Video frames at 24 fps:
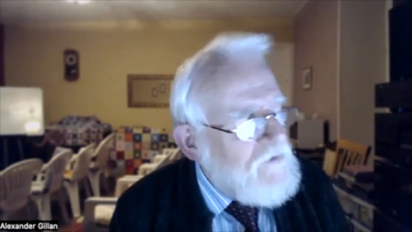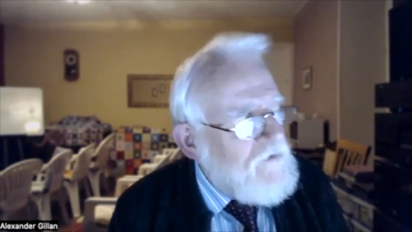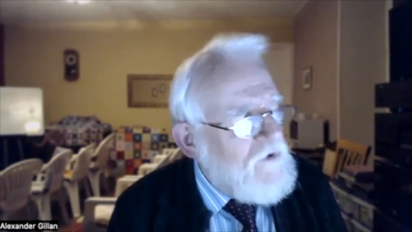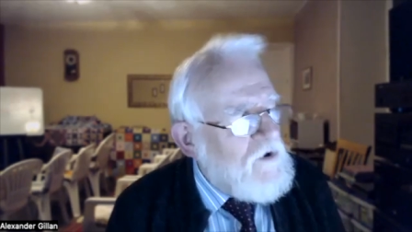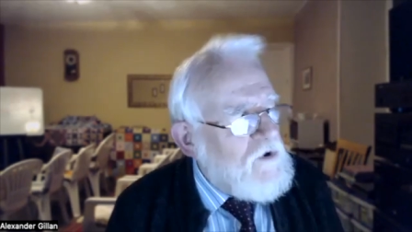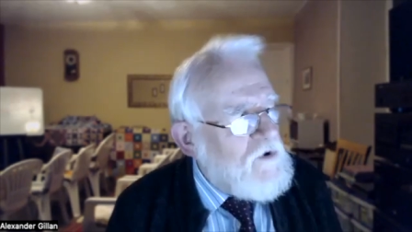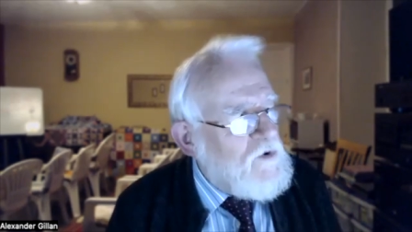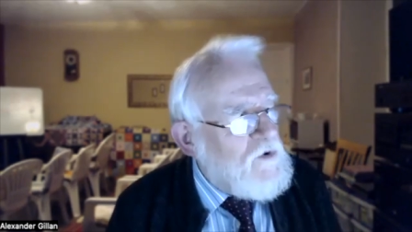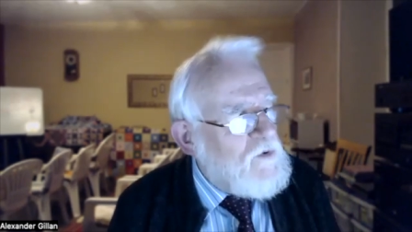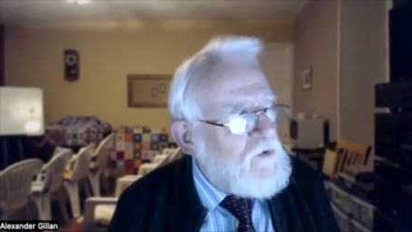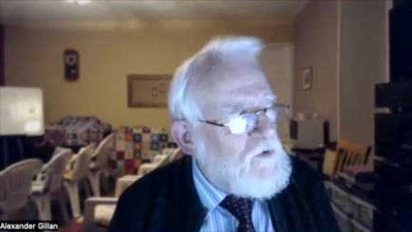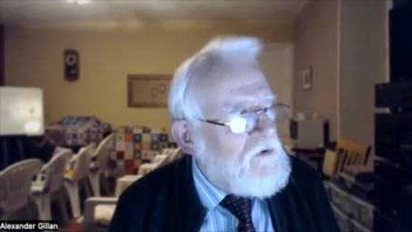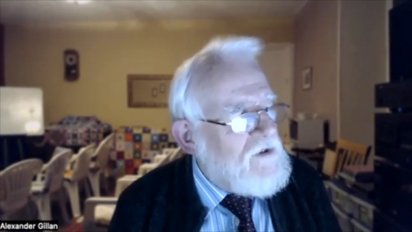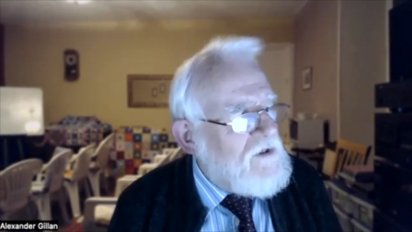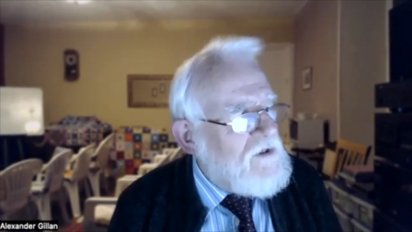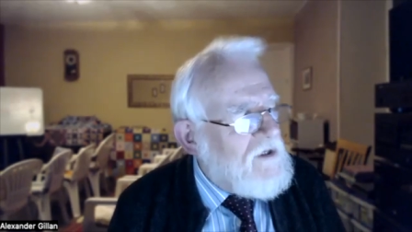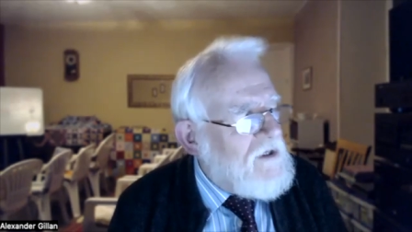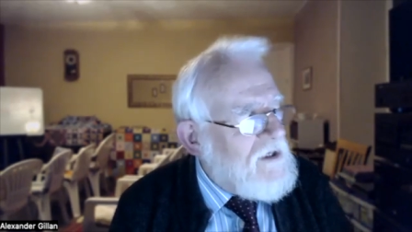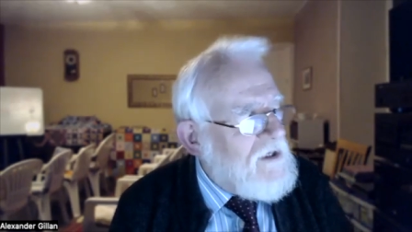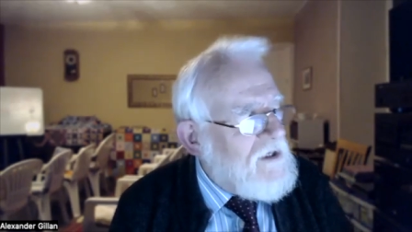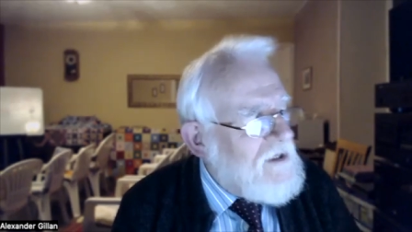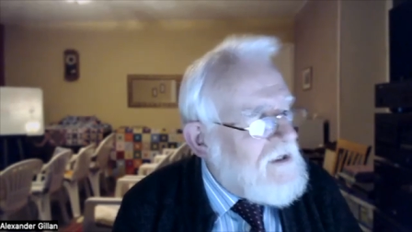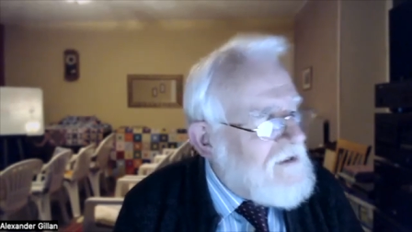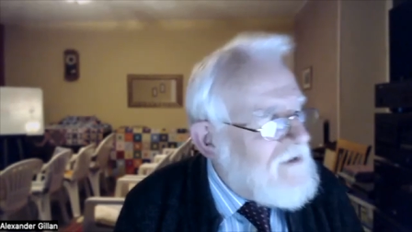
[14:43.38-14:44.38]
know, and,
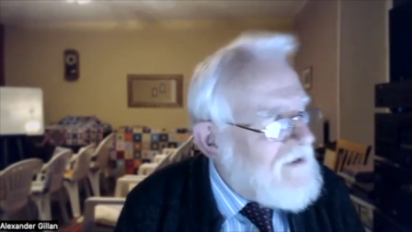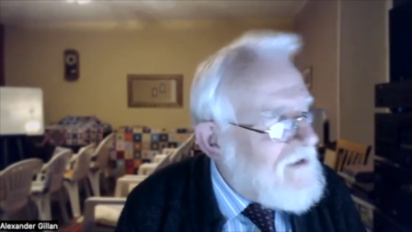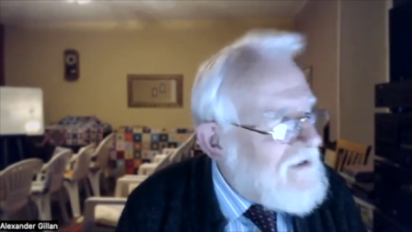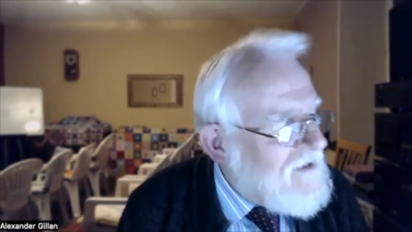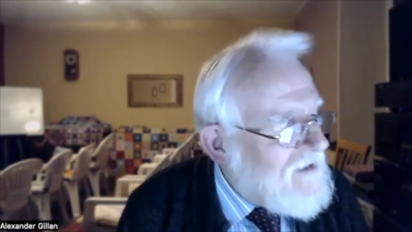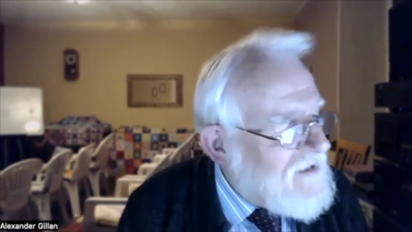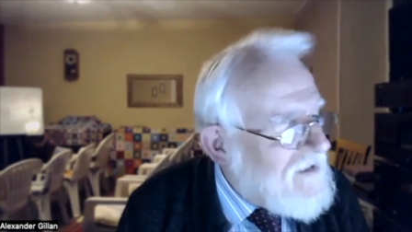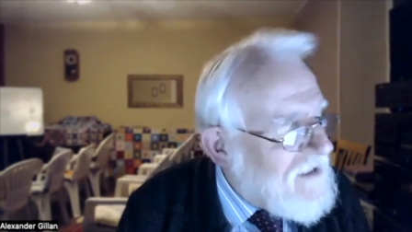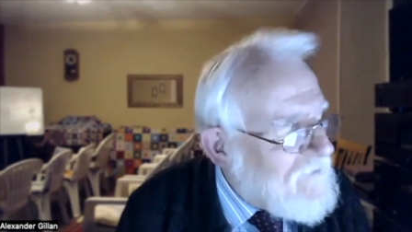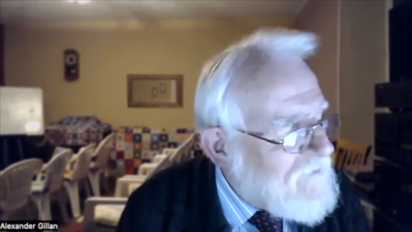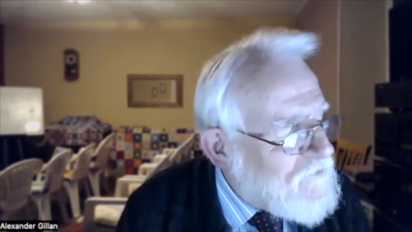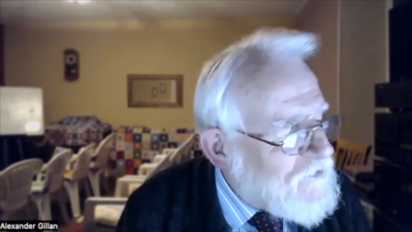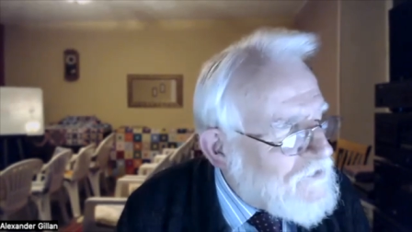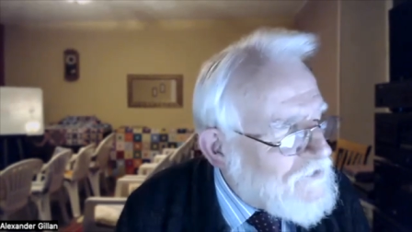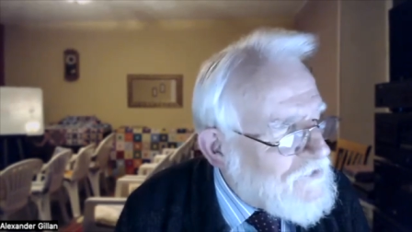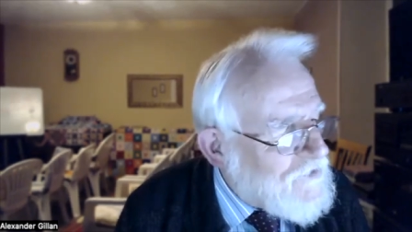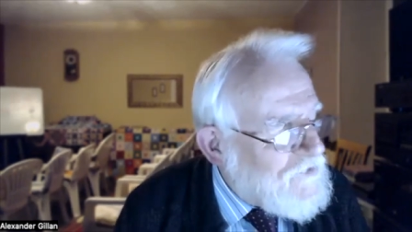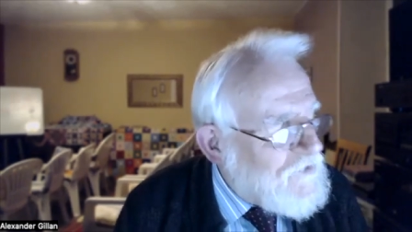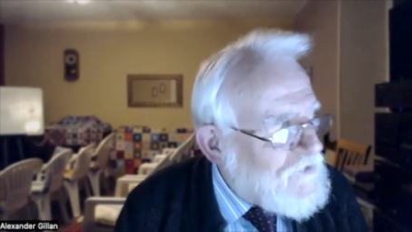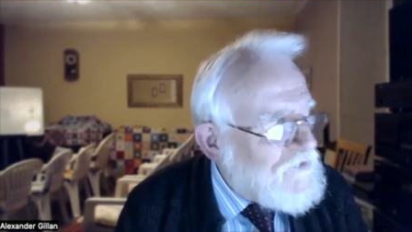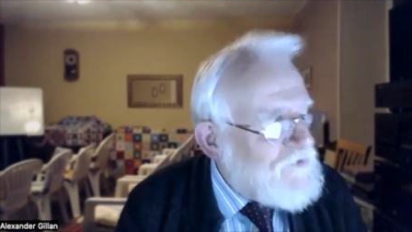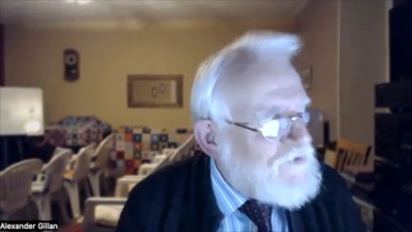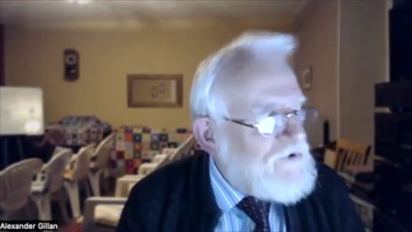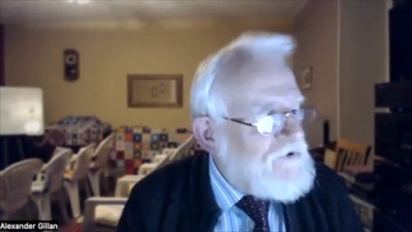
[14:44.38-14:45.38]
uh, and I'm
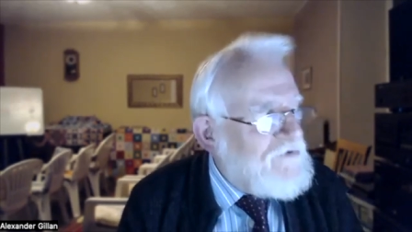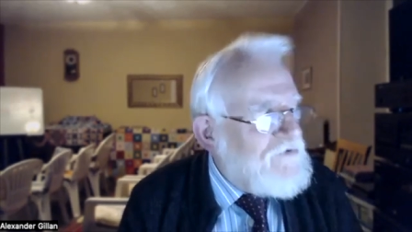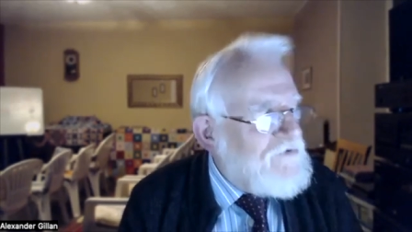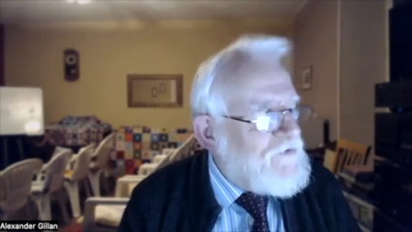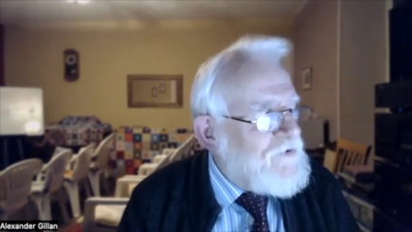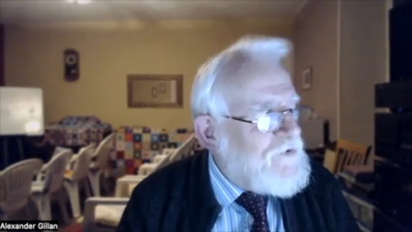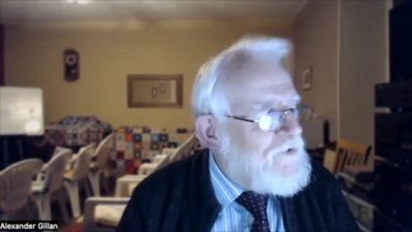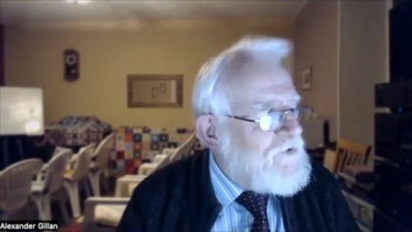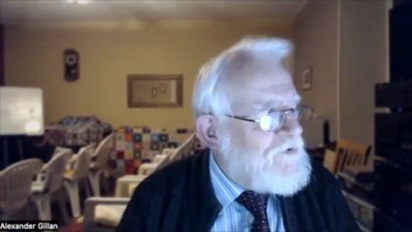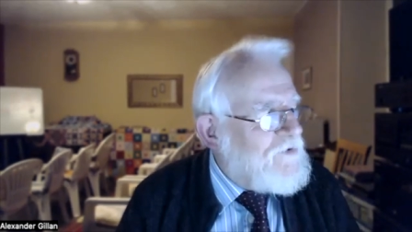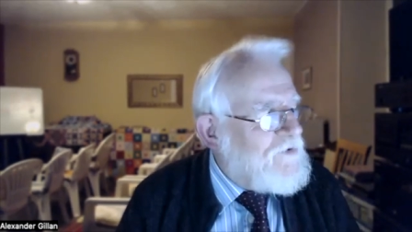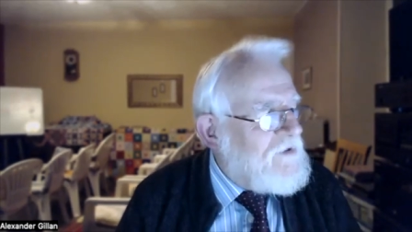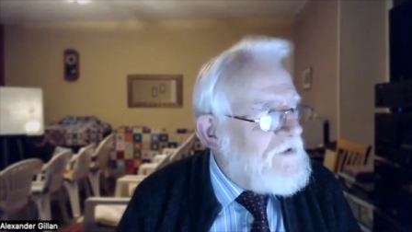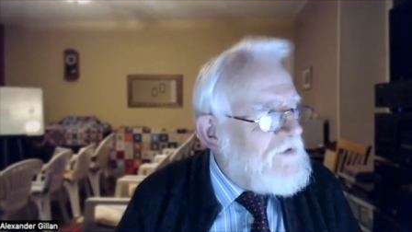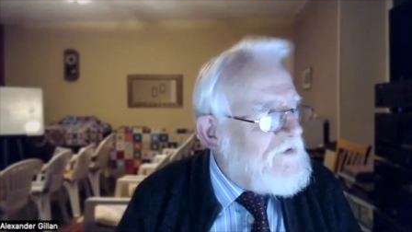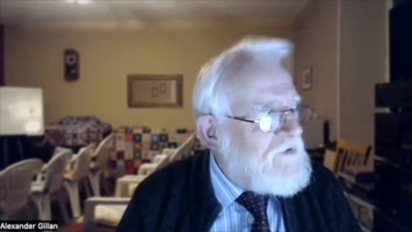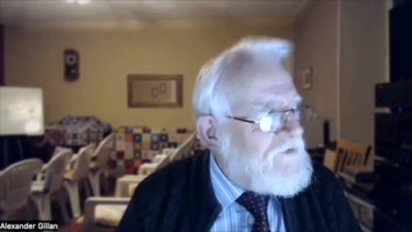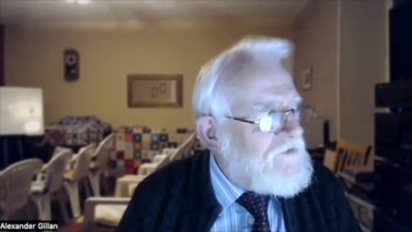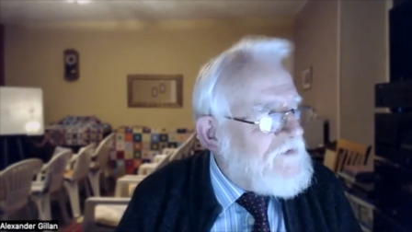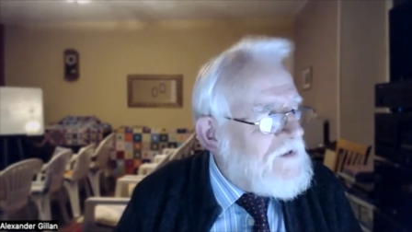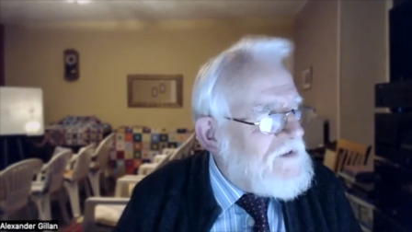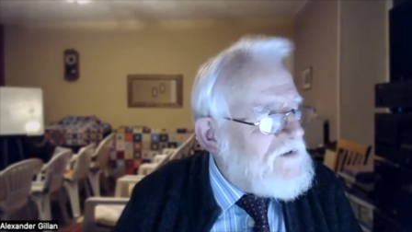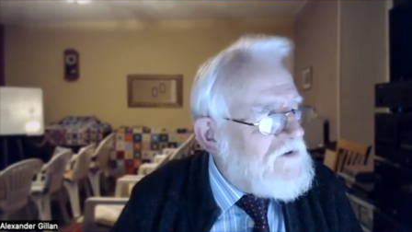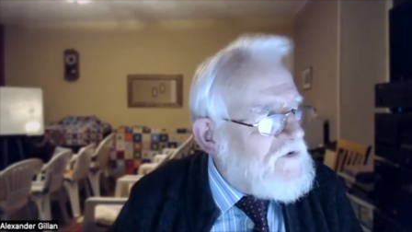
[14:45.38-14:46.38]
sure you've heard these
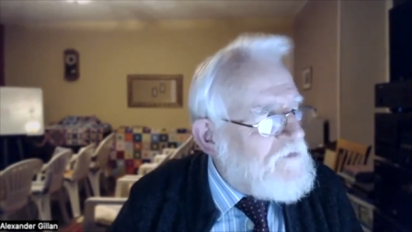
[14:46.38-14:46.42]
things